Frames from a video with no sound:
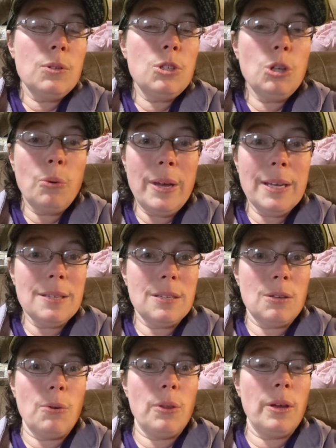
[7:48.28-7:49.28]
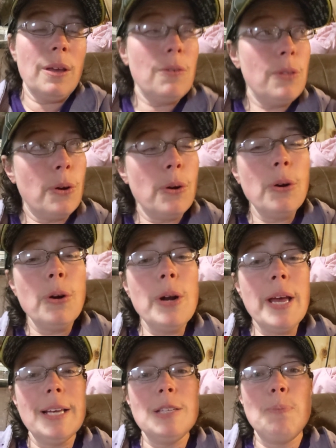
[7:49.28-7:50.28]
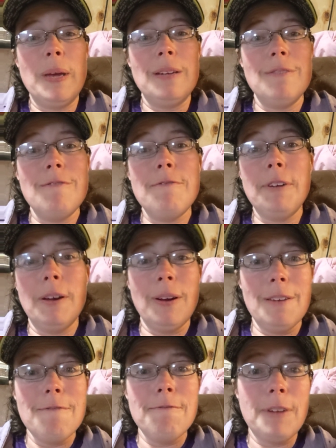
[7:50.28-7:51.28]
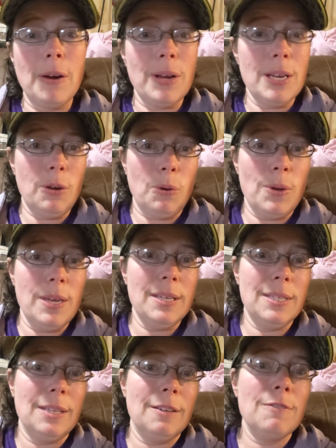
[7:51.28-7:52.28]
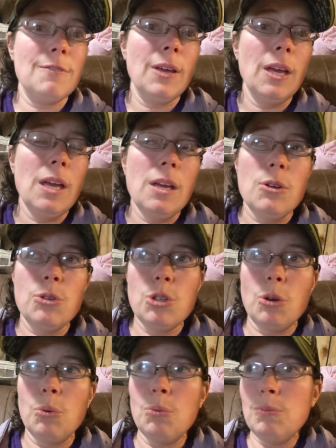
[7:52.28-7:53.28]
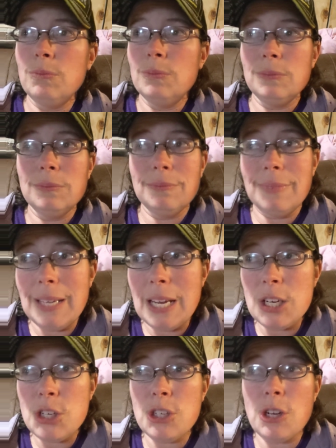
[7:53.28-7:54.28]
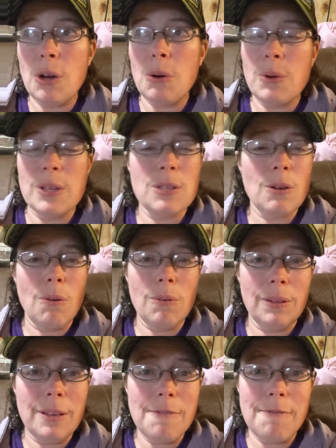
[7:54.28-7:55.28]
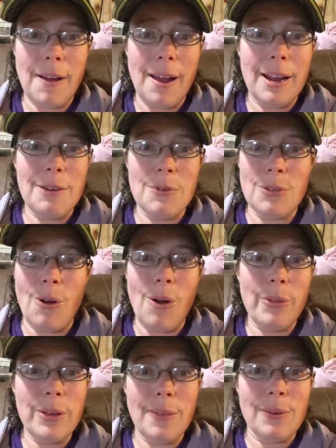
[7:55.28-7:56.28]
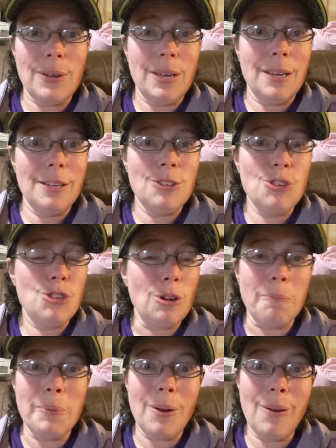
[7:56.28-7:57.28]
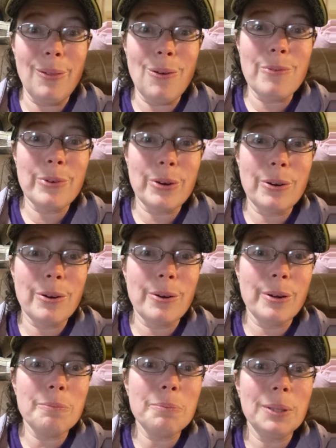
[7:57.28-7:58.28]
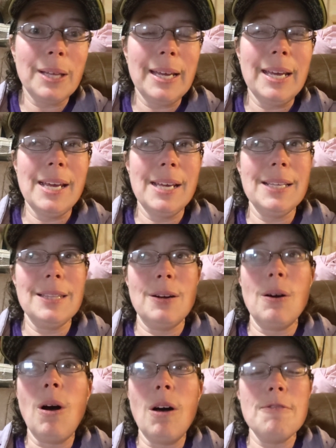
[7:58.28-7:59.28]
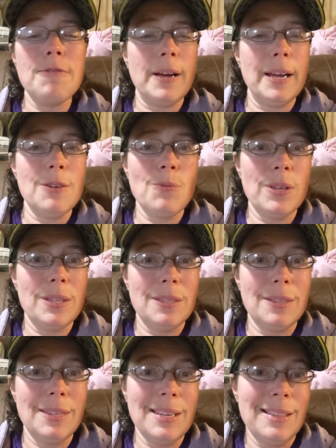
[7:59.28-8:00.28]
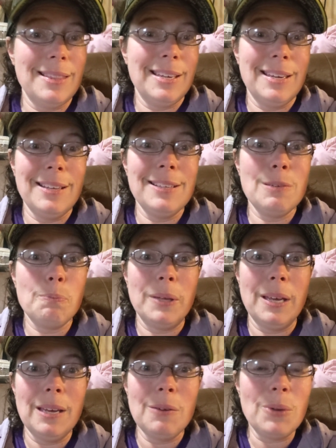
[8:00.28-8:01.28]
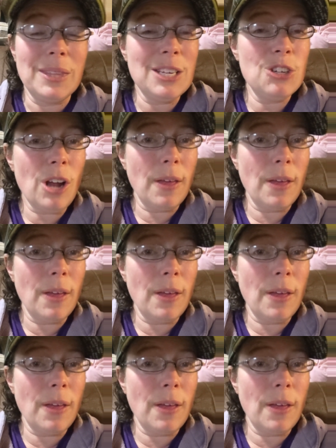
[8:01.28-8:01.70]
Doing so, the herd has been very, very cohesive. So each doe is totally fine with all the other kids jumping all over her and playing. They're all fine with the kids playing with each